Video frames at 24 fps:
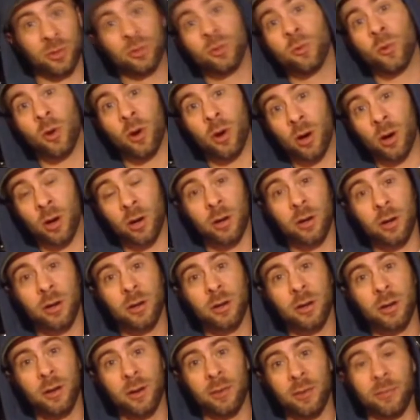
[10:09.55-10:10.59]
you are
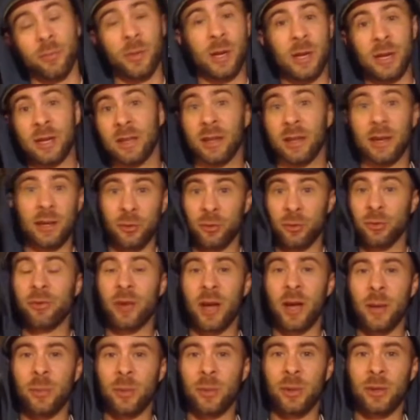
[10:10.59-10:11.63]
of making that
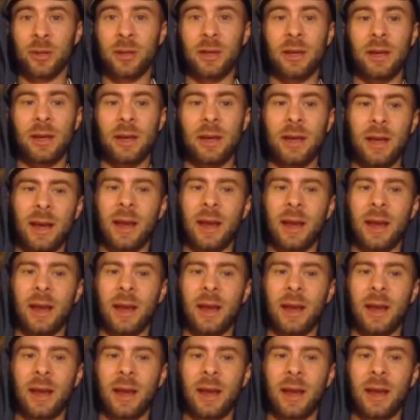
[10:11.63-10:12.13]
groove happen,